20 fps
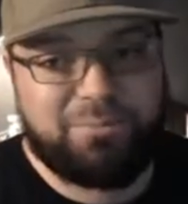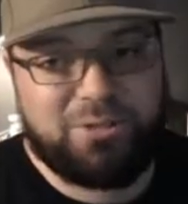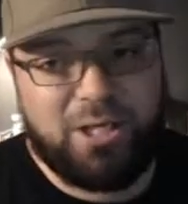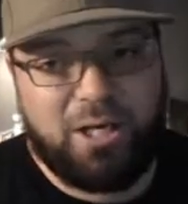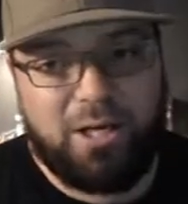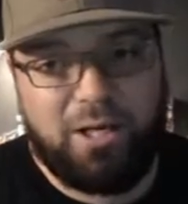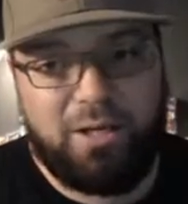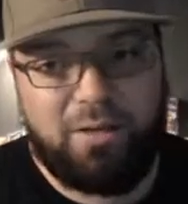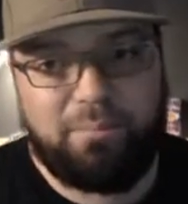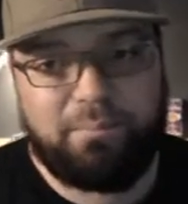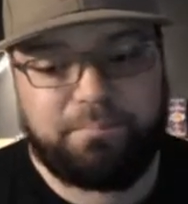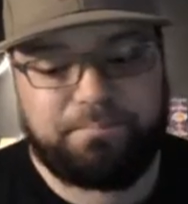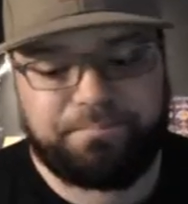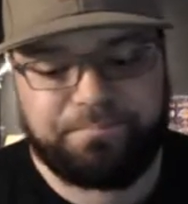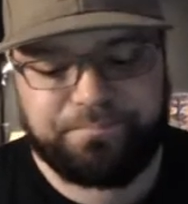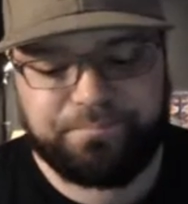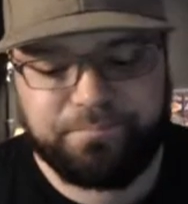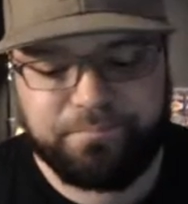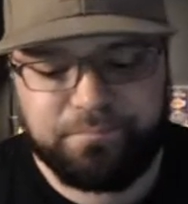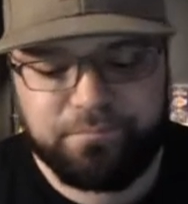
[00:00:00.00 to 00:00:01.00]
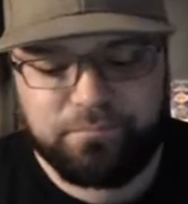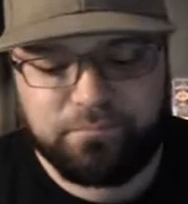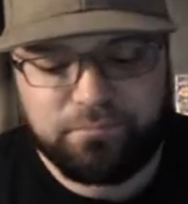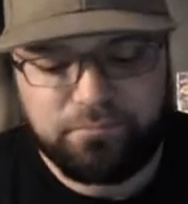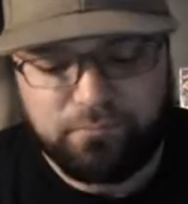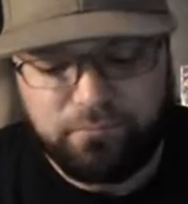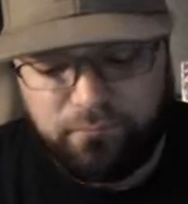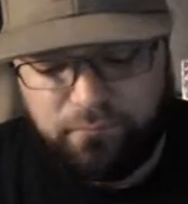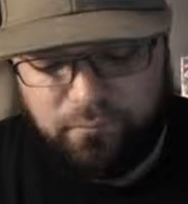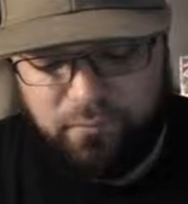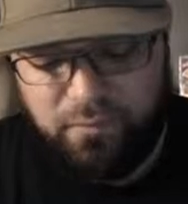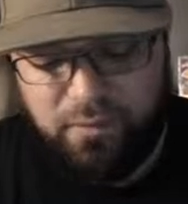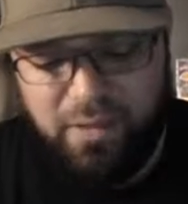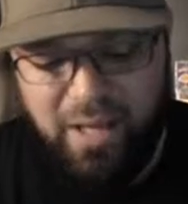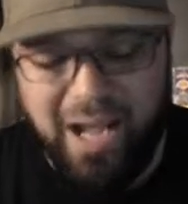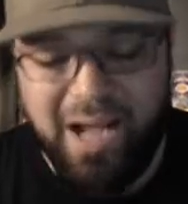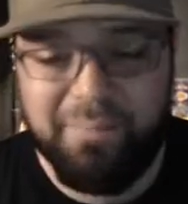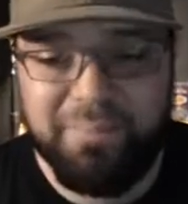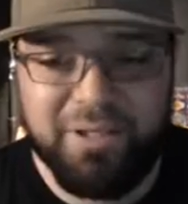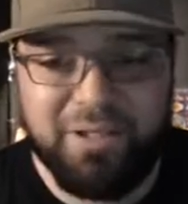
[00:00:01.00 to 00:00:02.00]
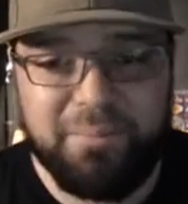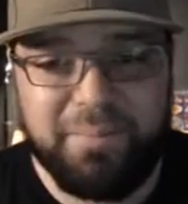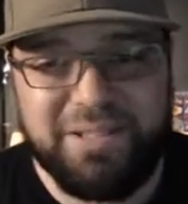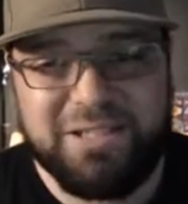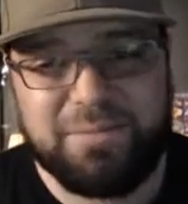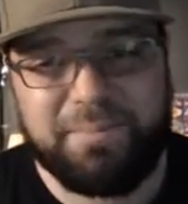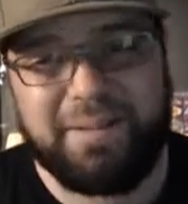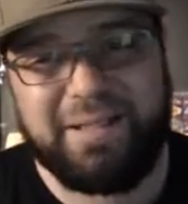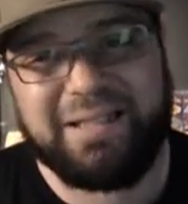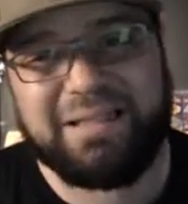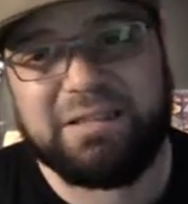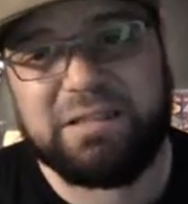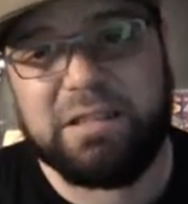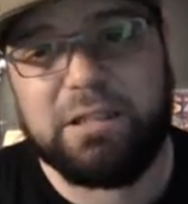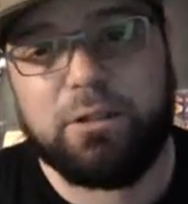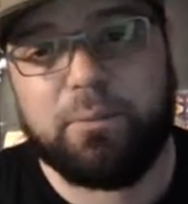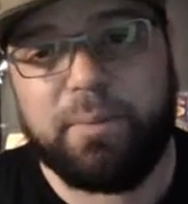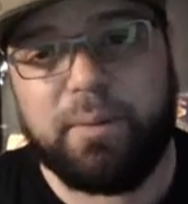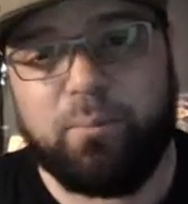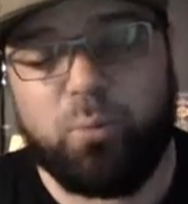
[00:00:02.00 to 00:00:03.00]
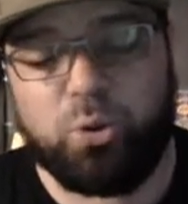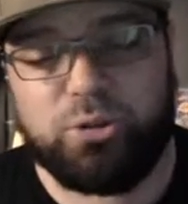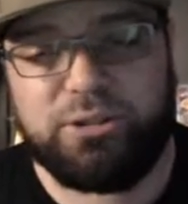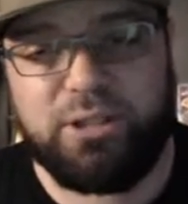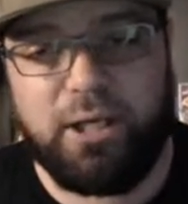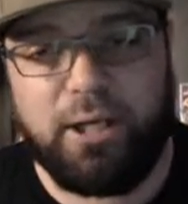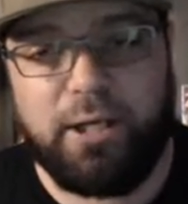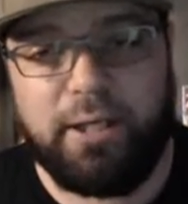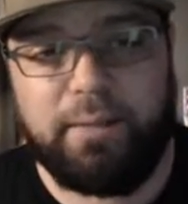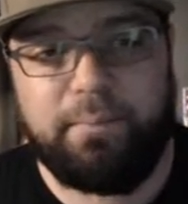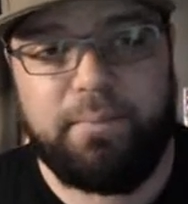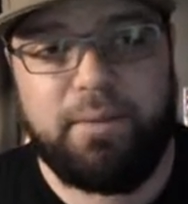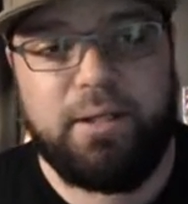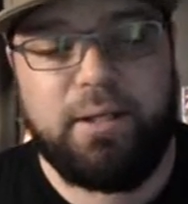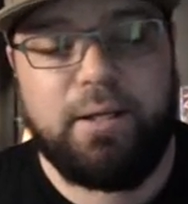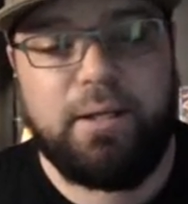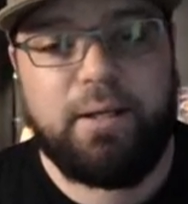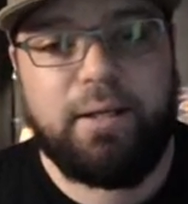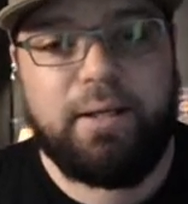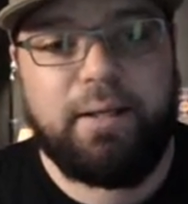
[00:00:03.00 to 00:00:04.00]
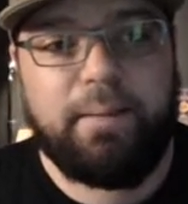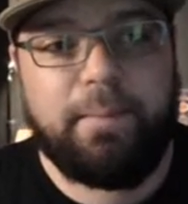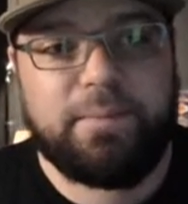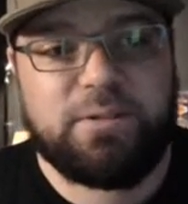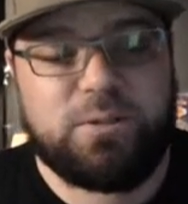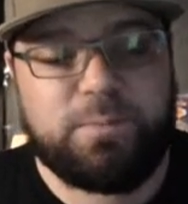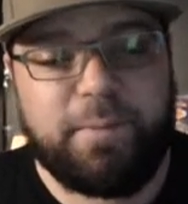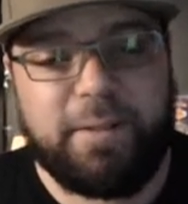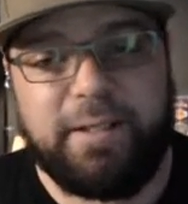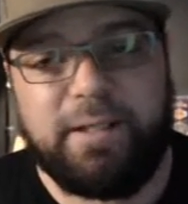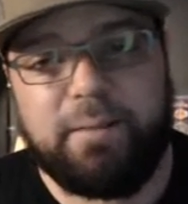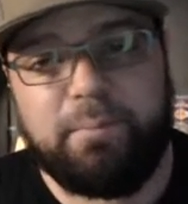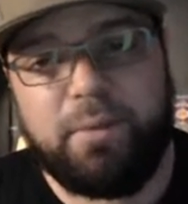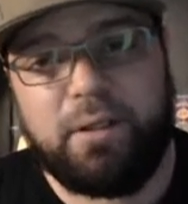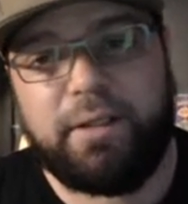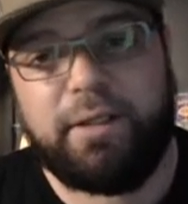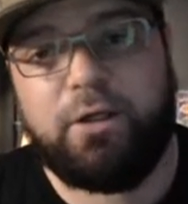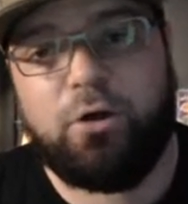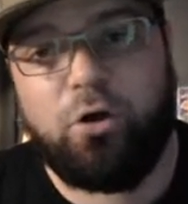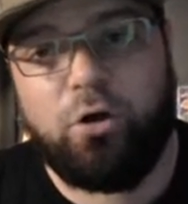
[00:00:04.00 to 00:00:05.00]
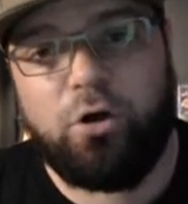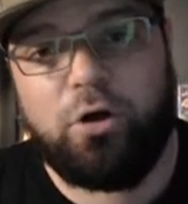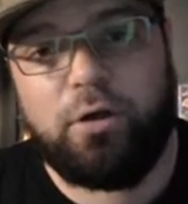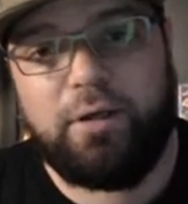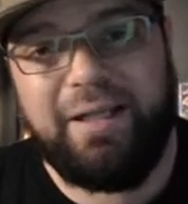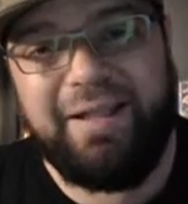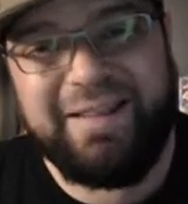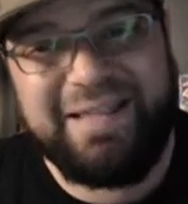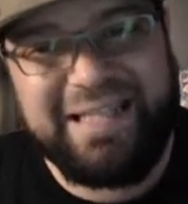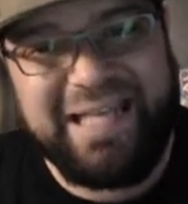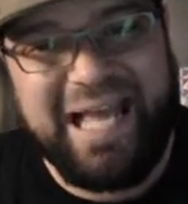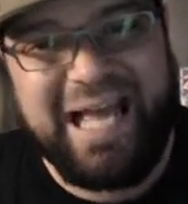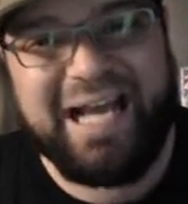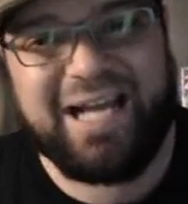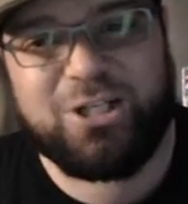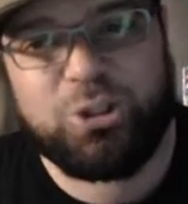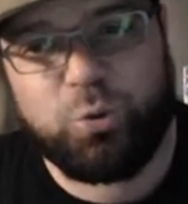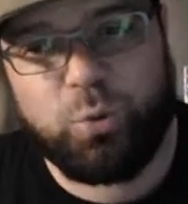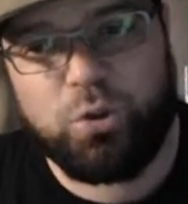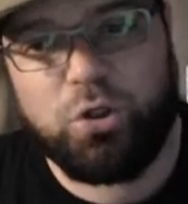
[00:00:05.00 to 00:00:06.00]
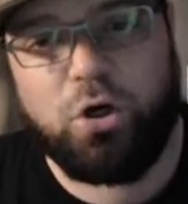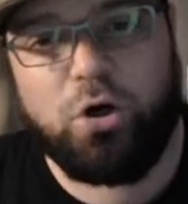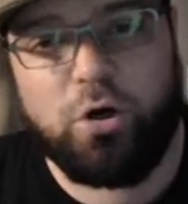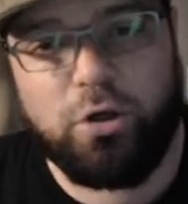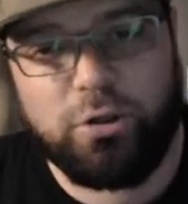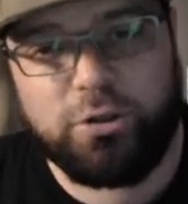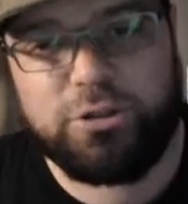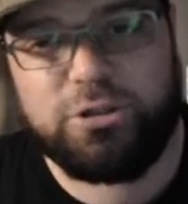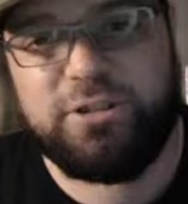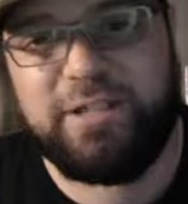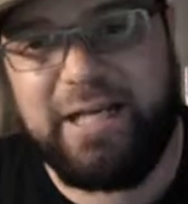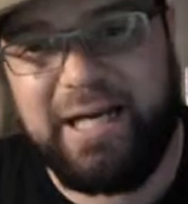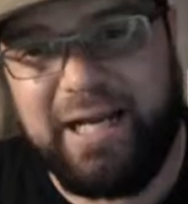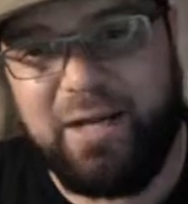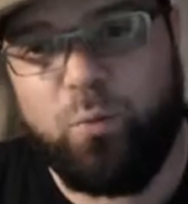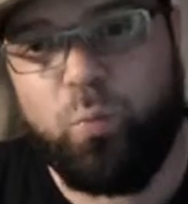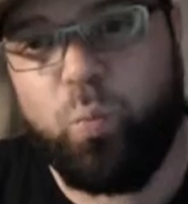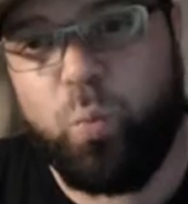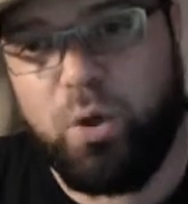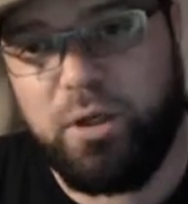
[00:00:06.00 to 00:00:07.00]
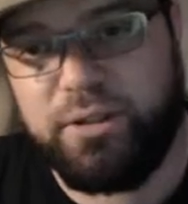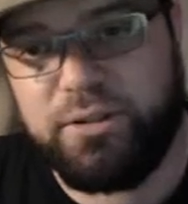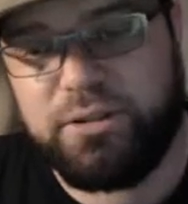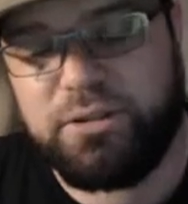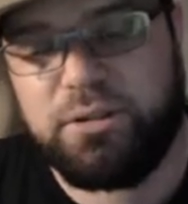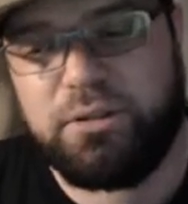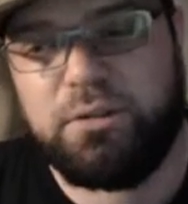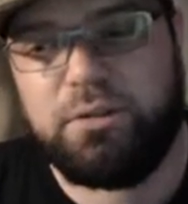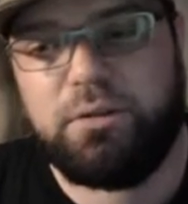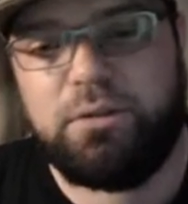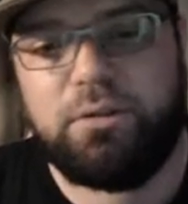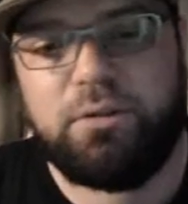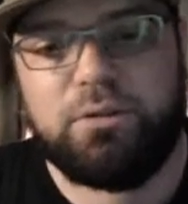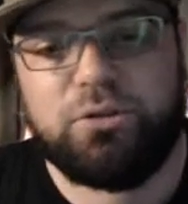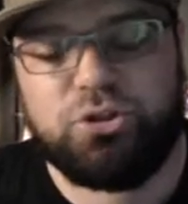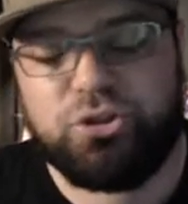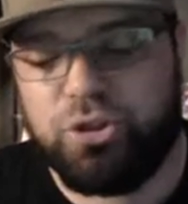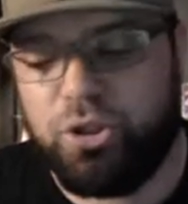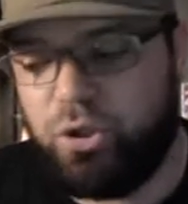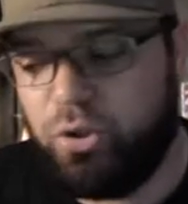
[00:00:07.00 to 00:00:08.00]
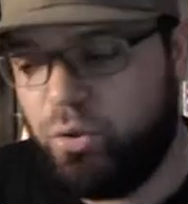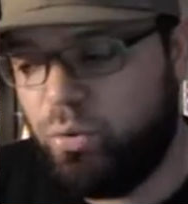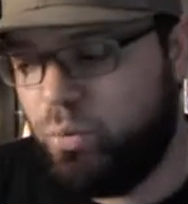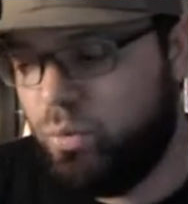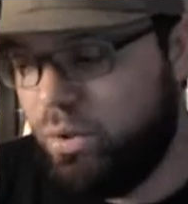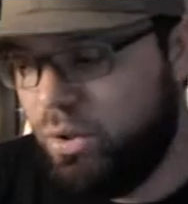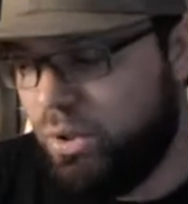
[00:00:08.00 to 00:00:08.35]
time, I'm going to be spending a little bit more time spending money on the actual cards that I want. So,